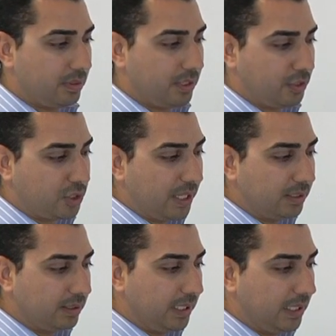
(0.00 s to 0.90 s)
the
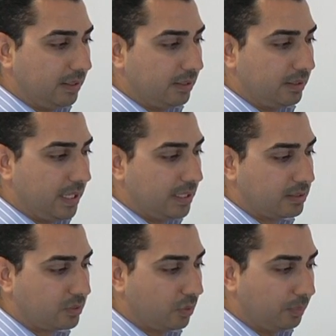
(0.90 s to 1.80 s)
channel here
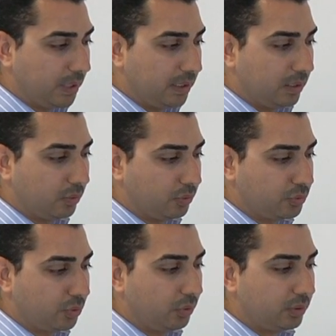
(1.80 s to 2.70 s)
is completely
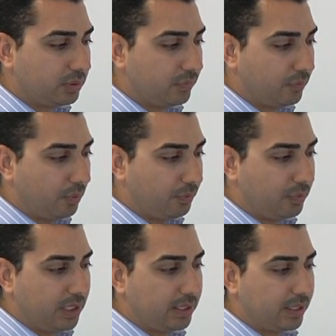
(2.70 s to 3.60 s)
controlled from
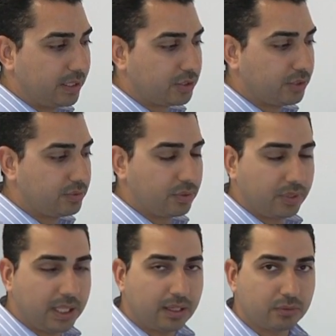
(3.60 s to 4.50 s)
three directions, so
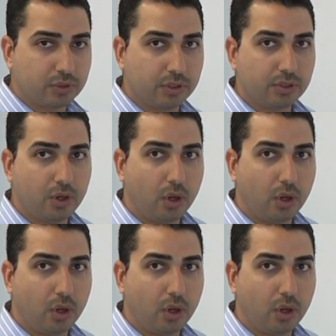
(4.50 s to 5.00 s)
you can turn